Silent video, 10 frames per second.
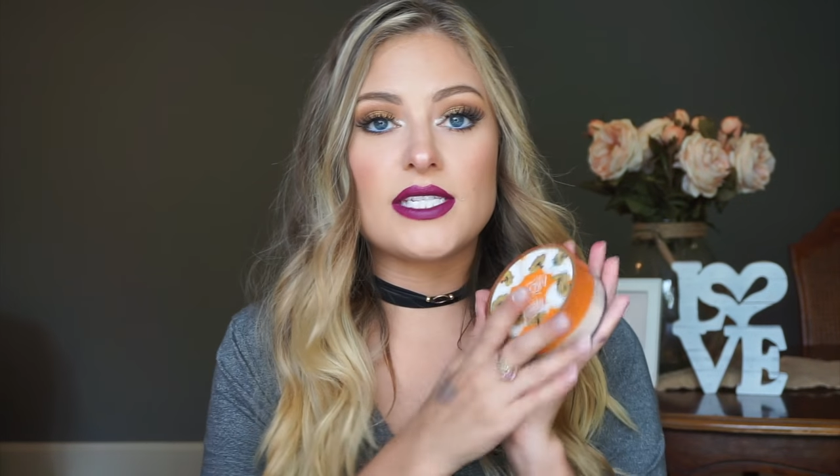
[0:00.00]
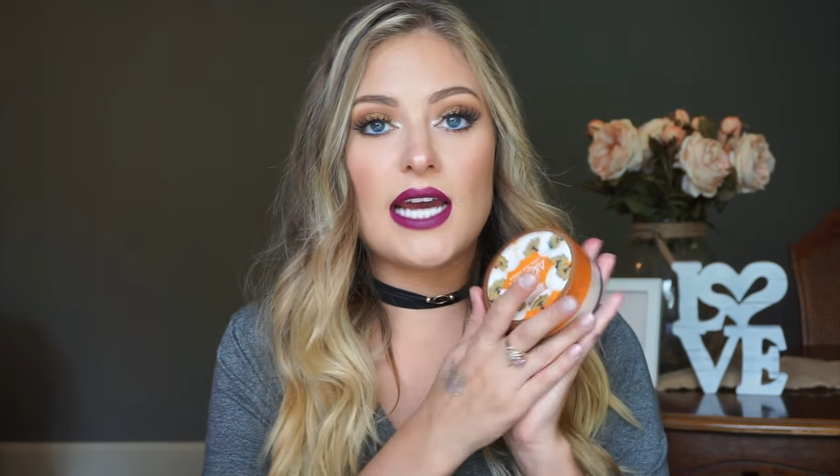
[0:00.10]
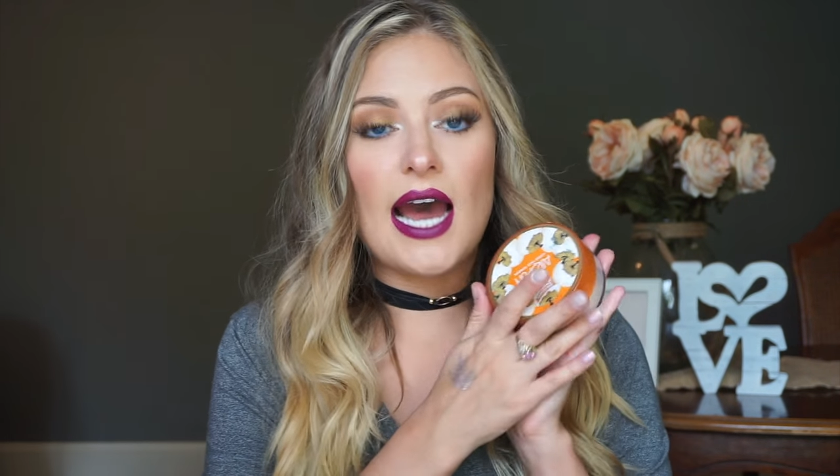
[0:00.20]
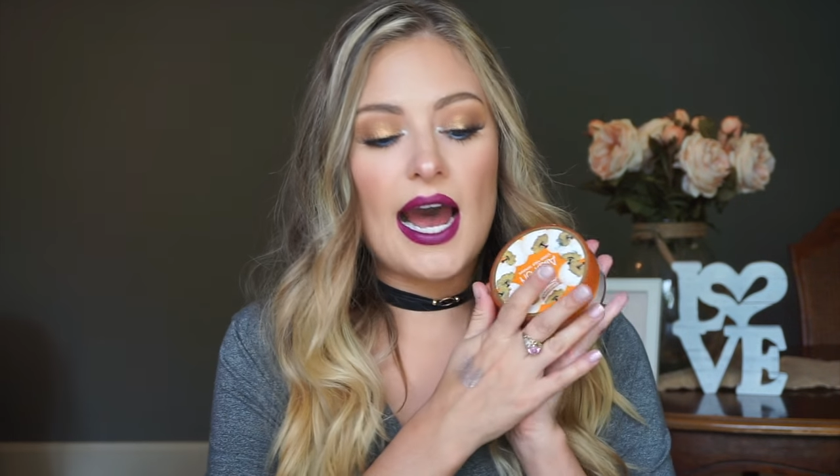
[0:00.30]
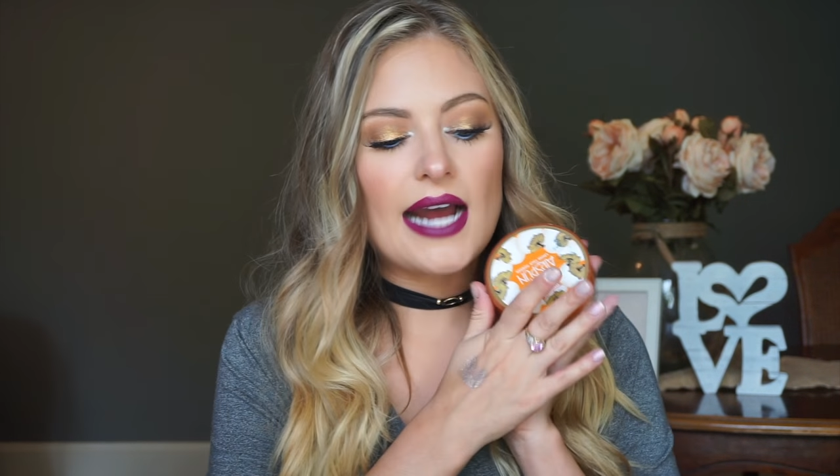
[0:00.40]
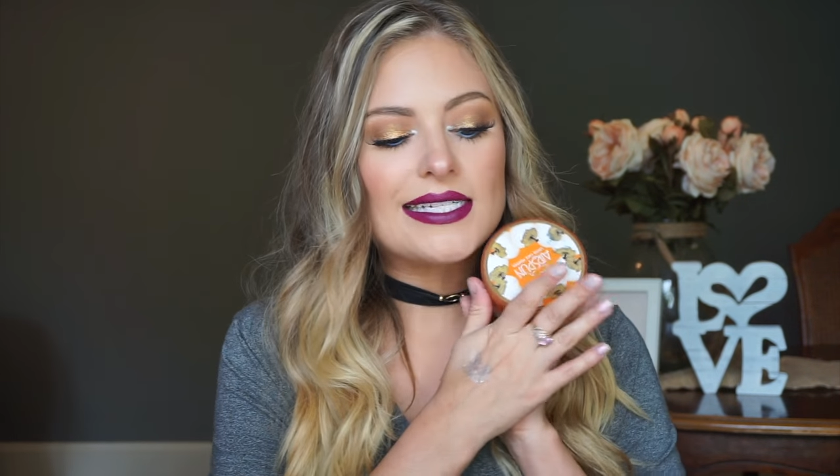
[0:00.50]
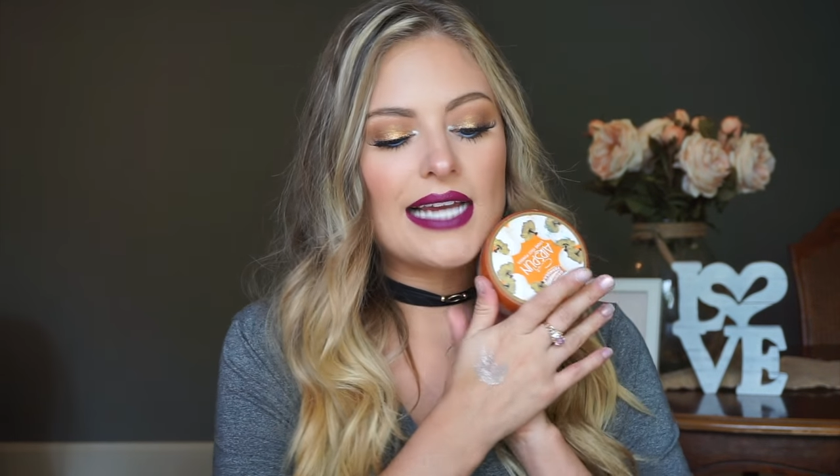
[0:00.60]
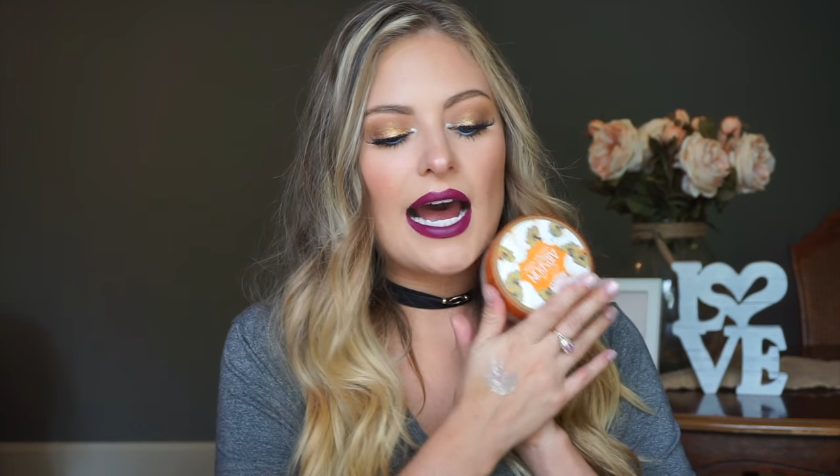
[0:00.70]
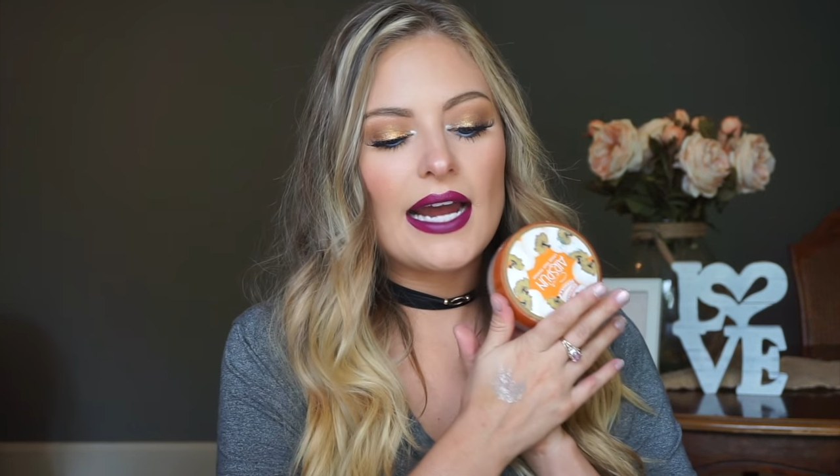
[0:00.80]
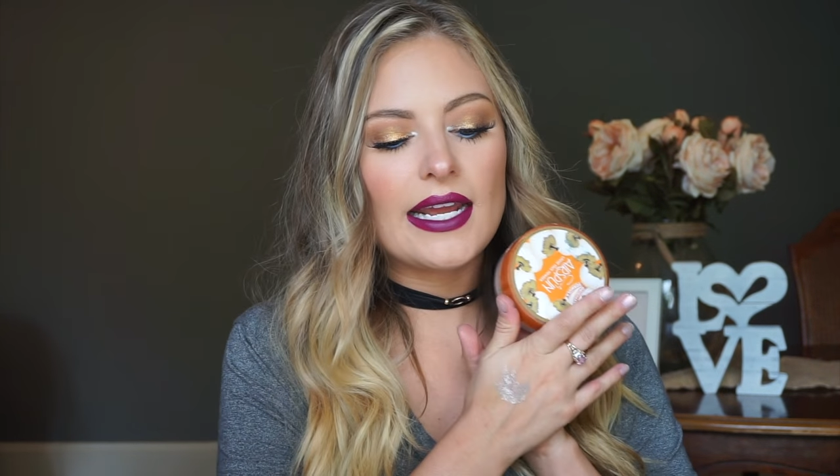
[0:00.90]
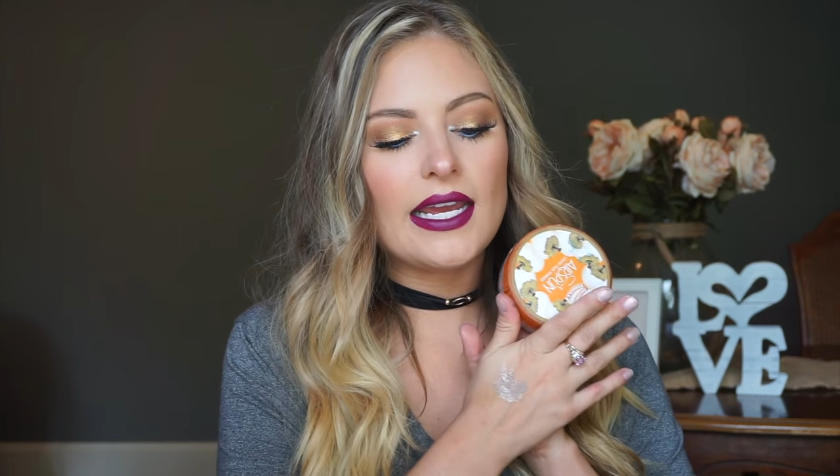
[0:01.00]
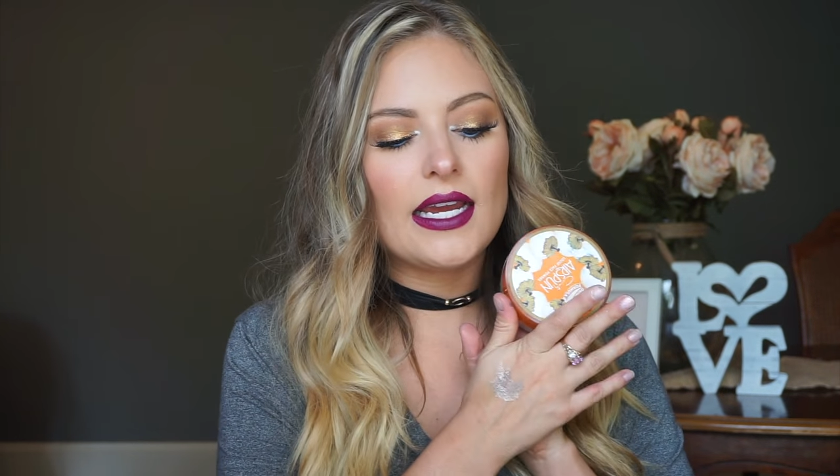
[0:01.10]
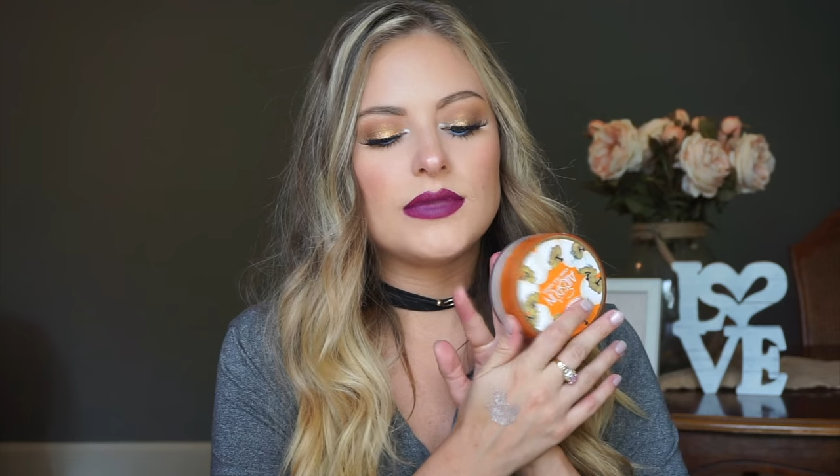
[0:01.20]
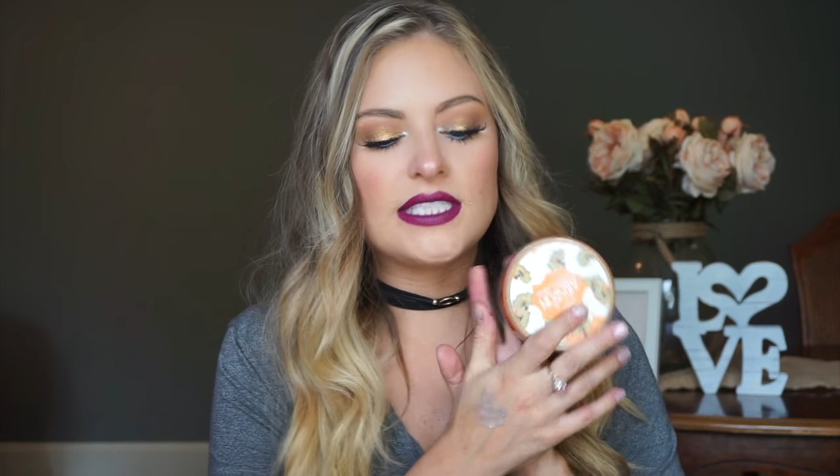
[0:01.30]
to hide tiny,